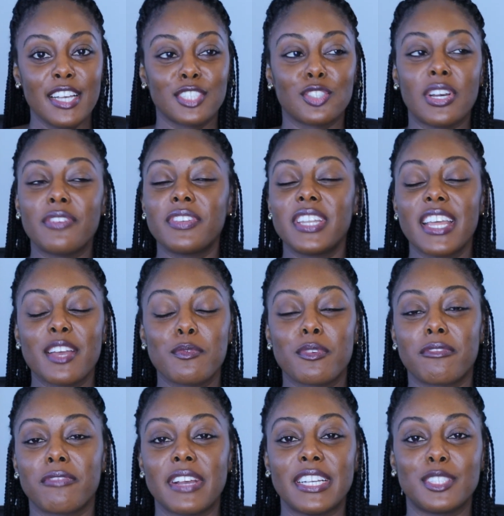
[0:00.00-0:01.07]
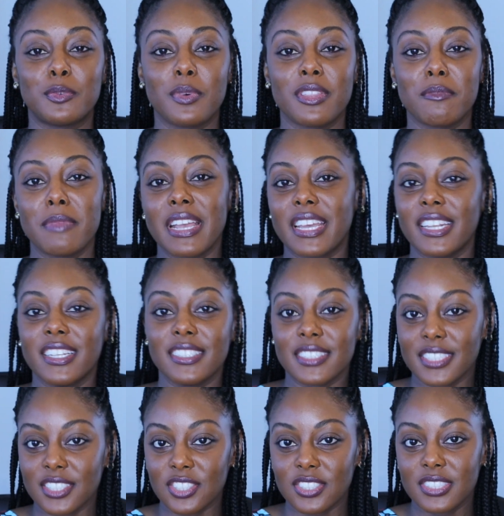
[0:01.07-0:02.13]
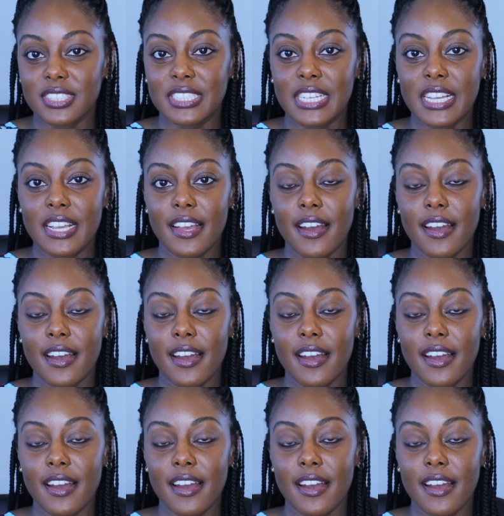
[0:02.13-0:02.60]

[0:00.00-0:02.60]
So every day we're faced with making decisions.